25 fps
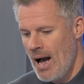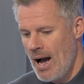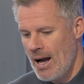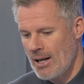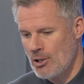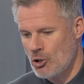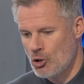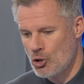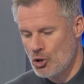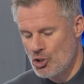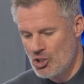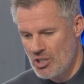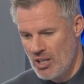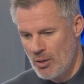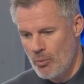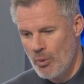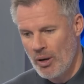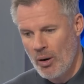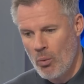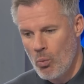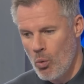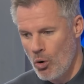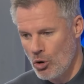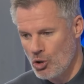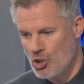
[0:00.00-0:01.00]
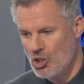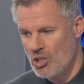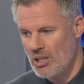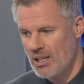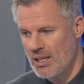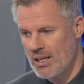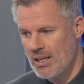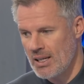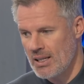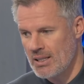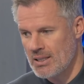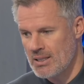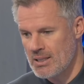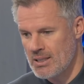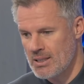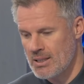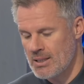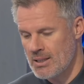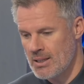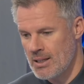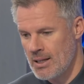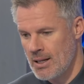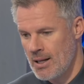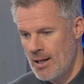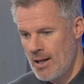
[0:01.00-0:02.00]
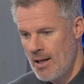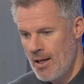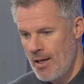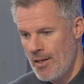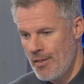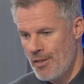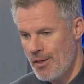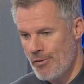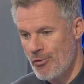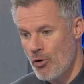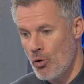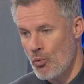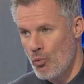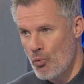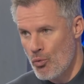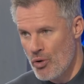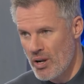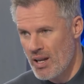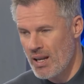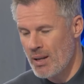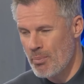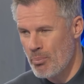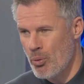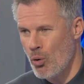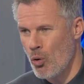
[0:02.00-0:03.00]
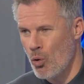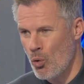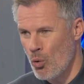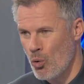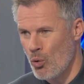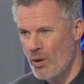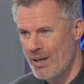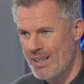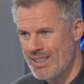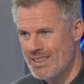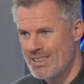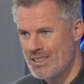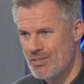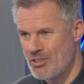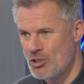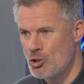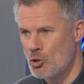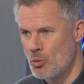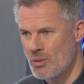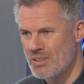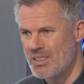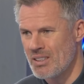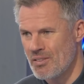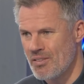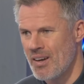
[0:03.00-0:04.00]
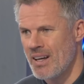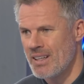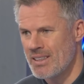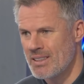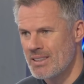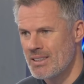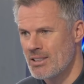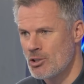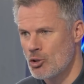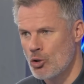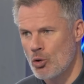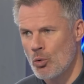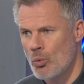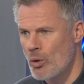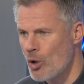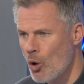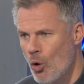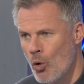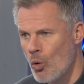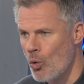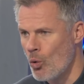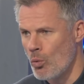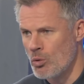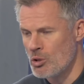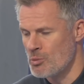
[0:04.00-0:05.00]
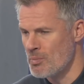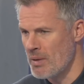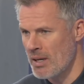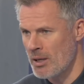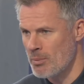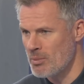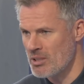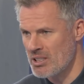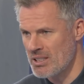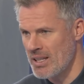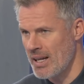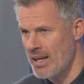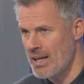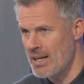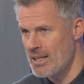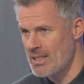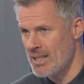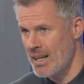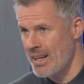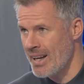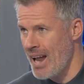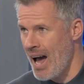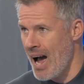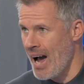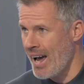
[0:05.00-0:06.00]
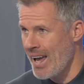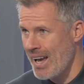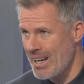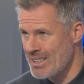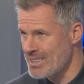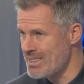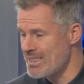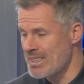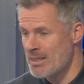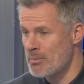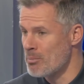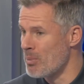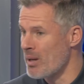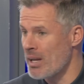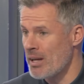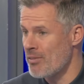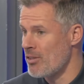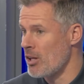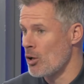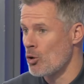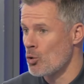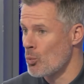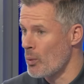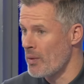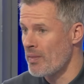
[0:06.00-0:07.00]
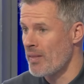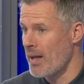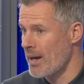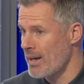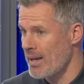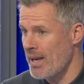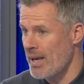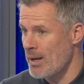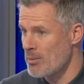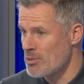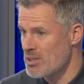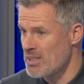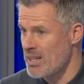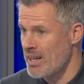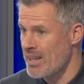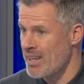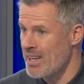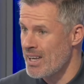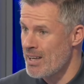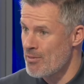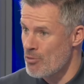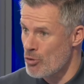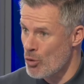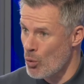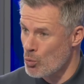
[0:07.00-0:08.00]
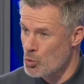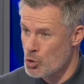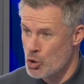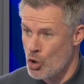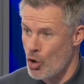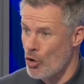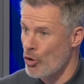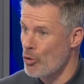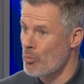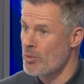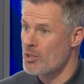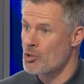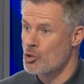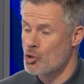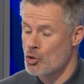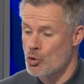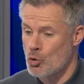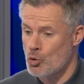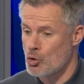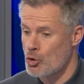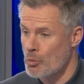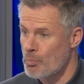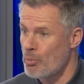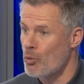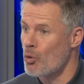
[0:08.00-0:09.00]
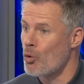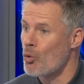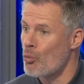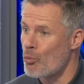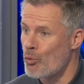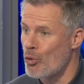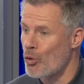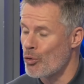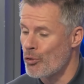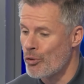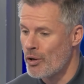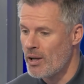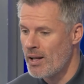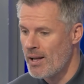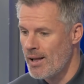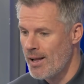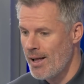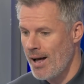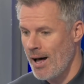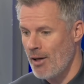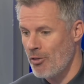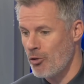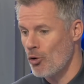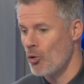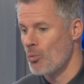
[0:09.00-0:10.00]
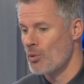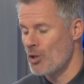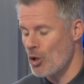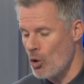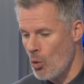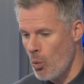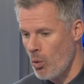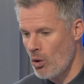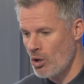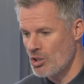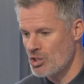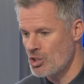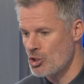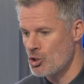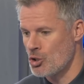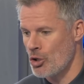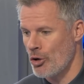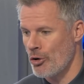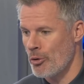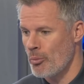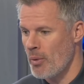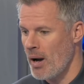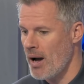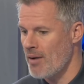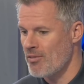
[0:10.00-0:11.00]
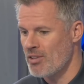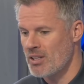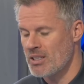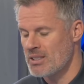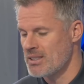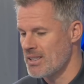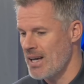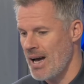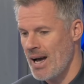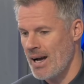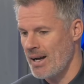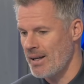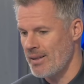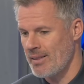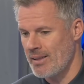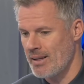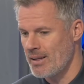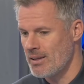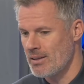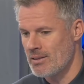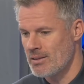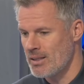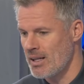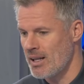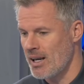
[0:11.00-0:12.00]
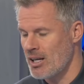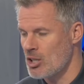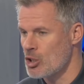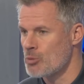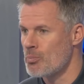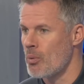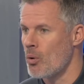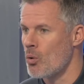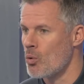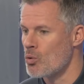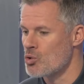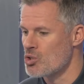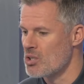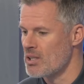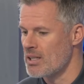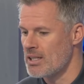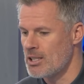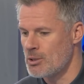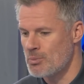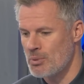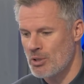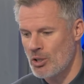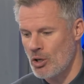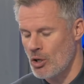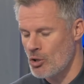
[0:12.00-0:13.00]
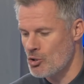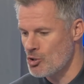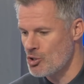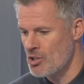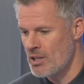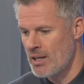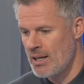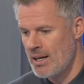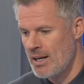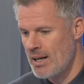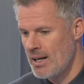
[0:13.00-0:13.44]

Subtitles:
I just think when I watch Leeds, they've got really poor individual defenders who will always make mistakes. And I actually didn't believe they could win that game today. Even though Tottenham were in such a poor run, I thought with the quality Tottenham have in attack, they'll expose Leeds, because